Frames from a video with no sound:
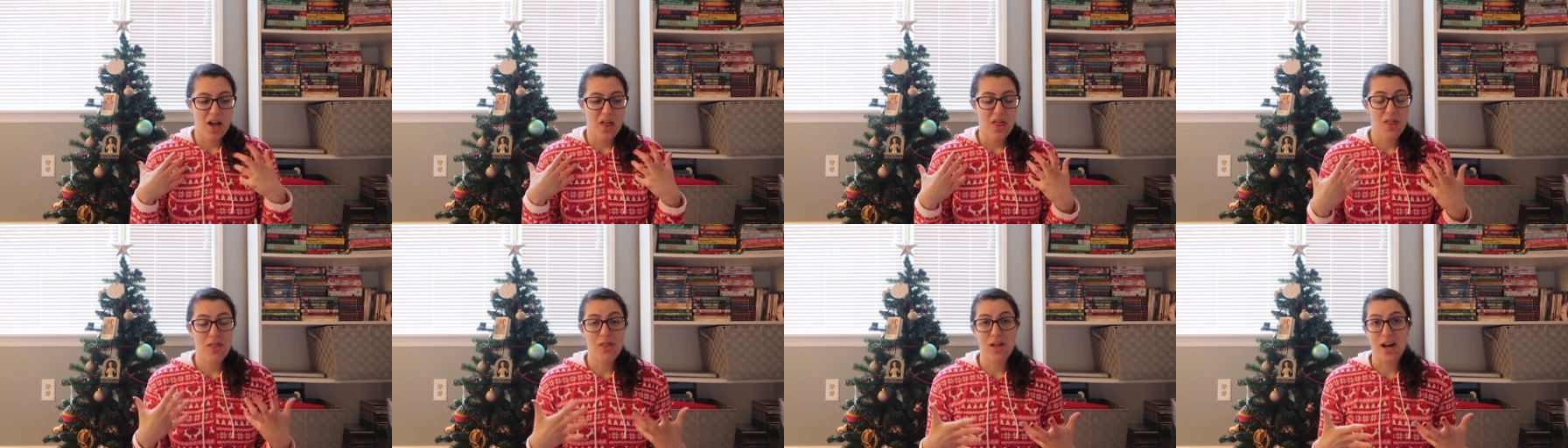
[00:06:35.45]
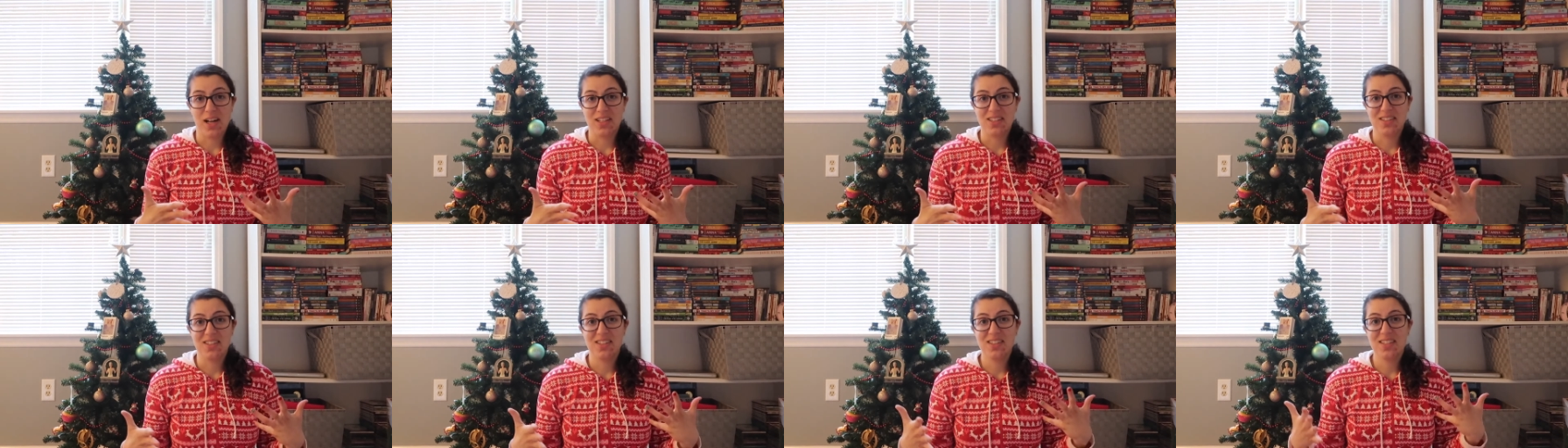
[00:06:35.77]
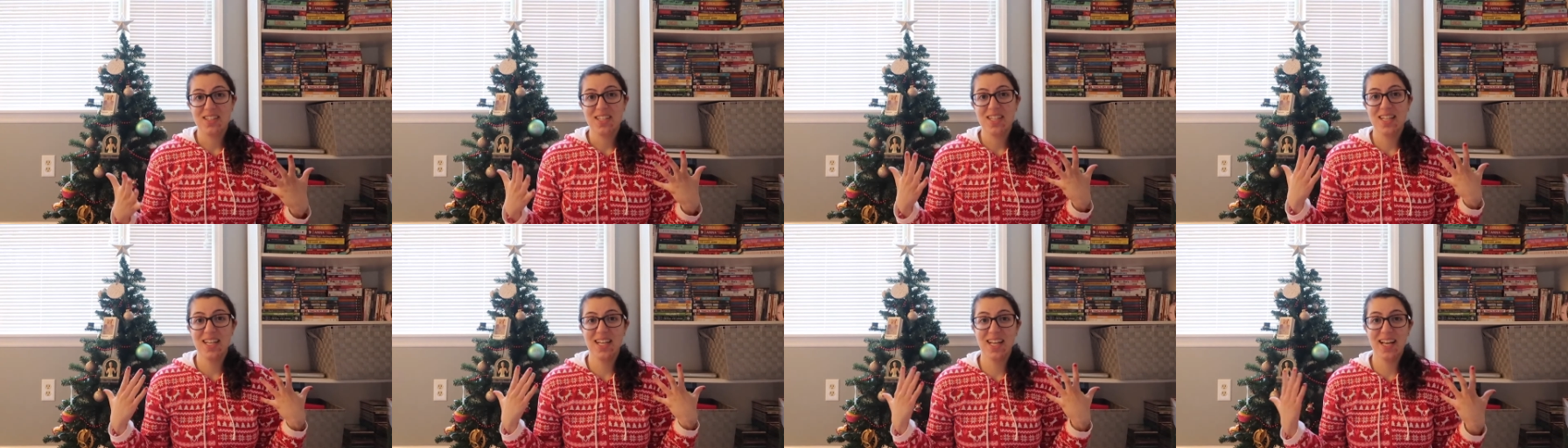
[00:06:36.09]
that
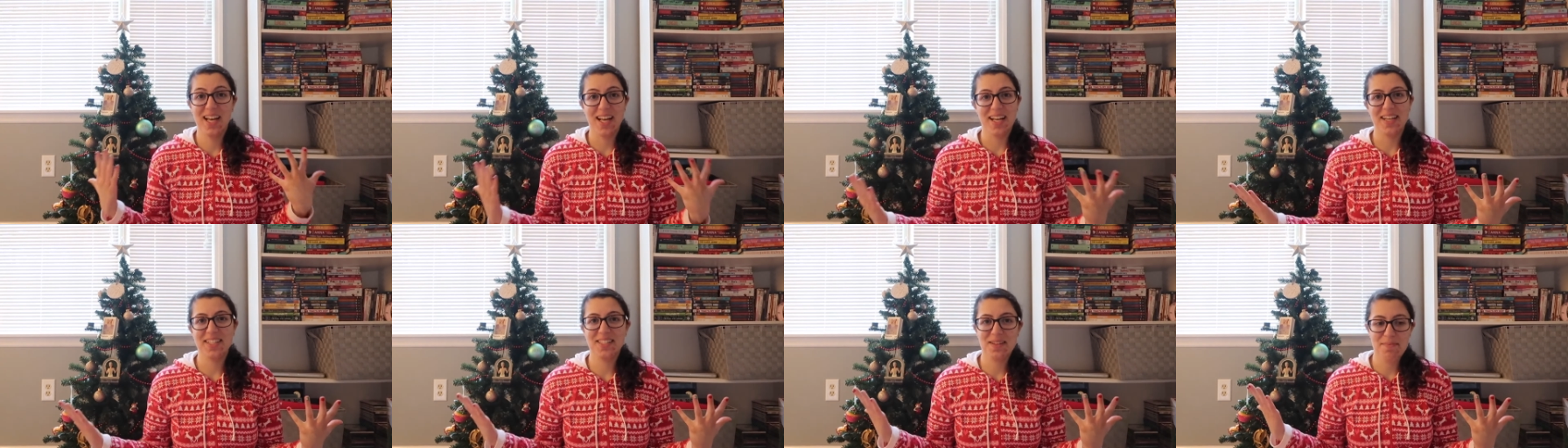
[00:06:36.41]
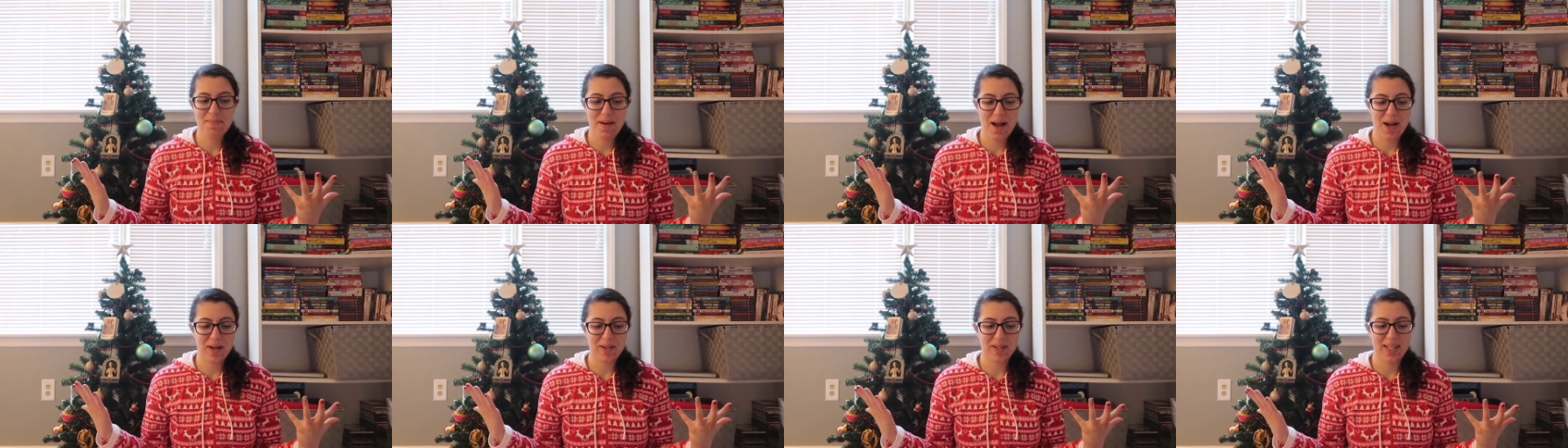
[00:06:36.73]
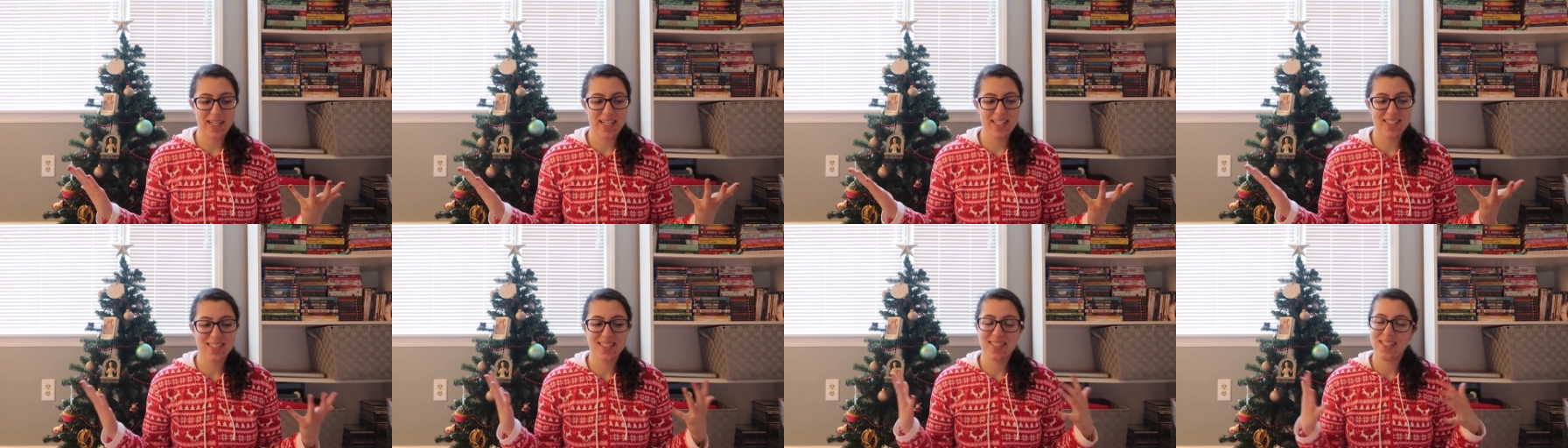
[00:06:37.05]
is about
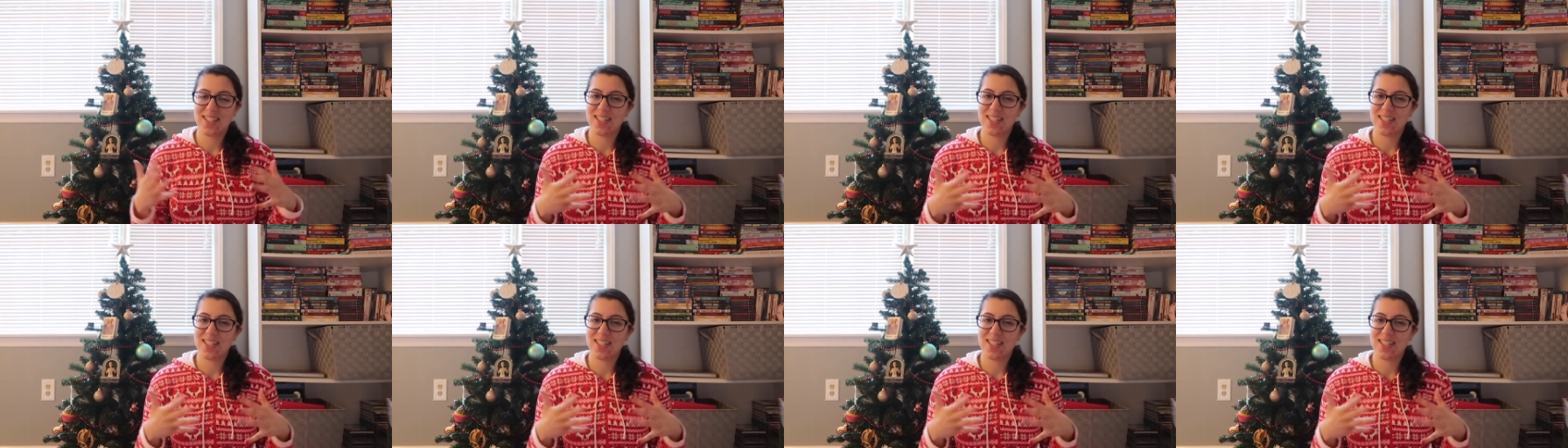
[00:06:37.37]
it.